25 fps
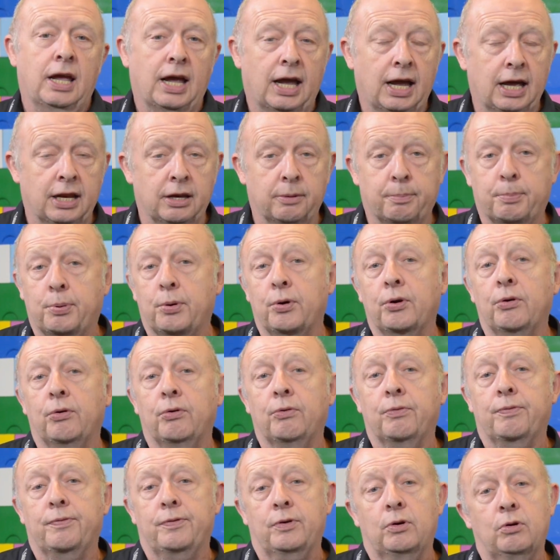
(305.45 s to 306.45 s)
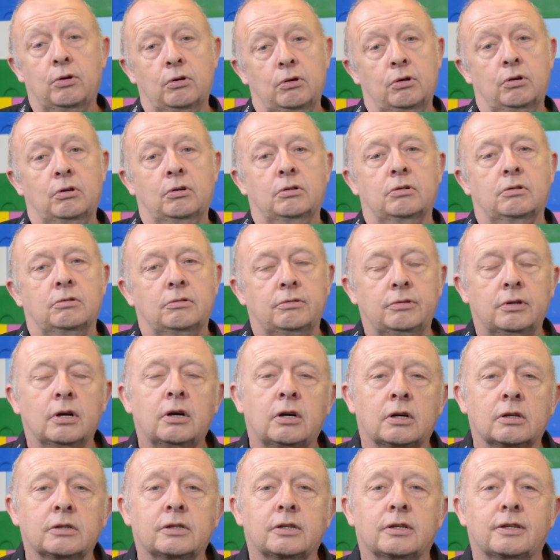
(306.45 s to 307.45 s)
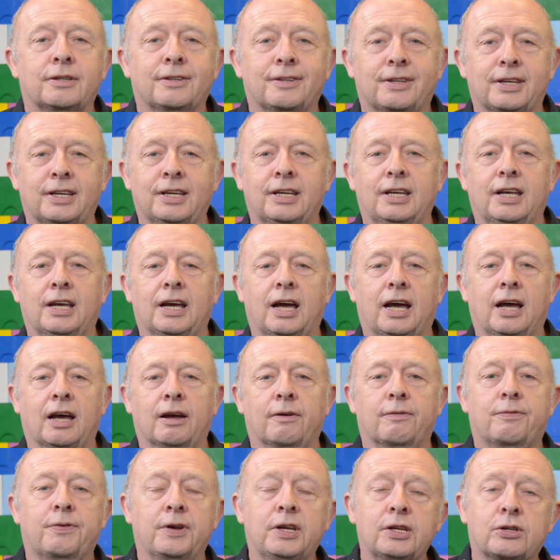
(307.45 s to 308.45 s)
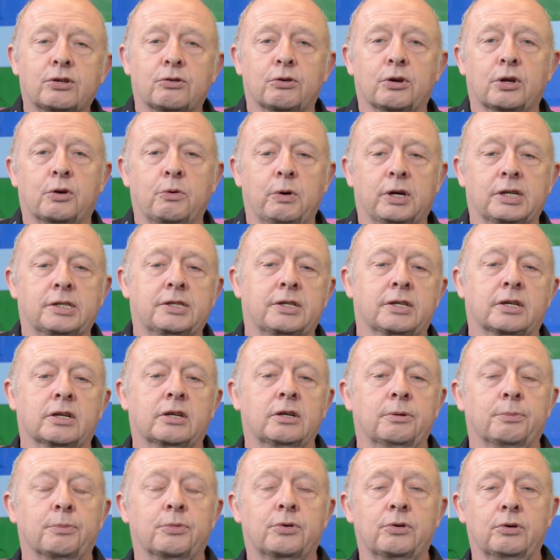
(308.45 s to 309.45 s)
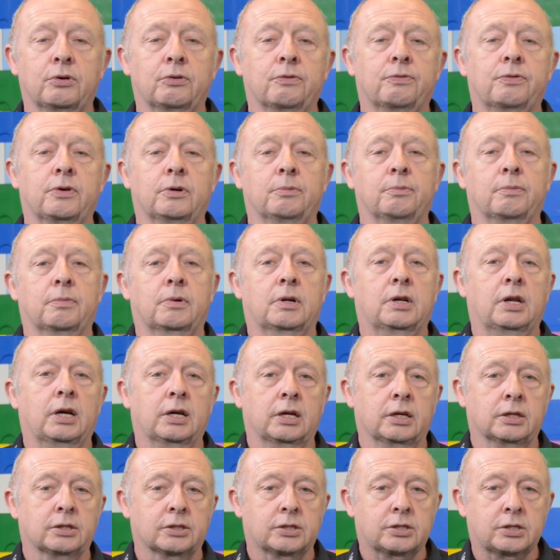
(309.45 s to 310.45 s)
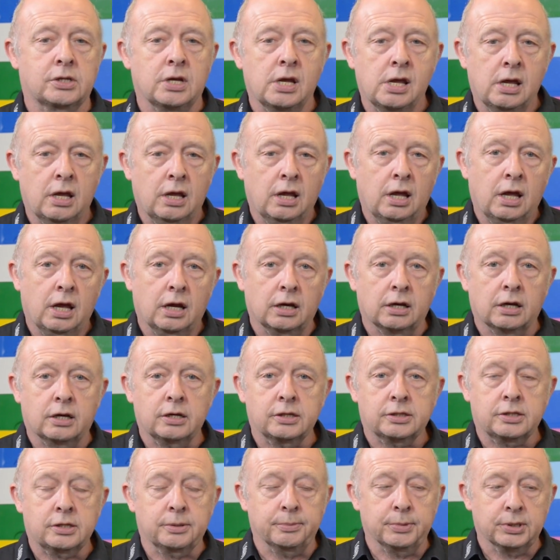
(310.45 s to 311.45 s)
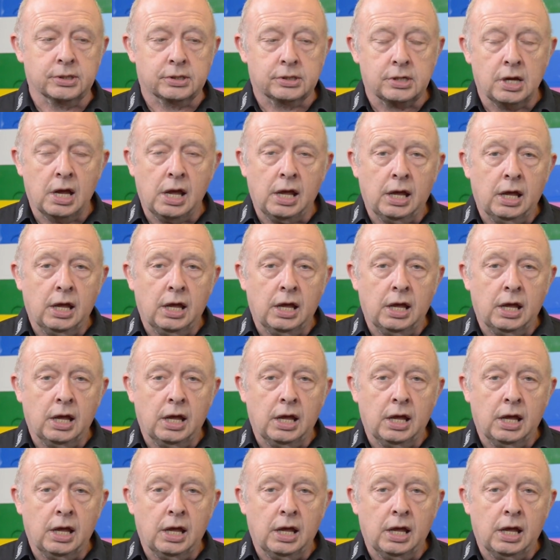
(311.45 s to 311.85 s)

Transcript: and approve or not the feature requests that come through from clients and customers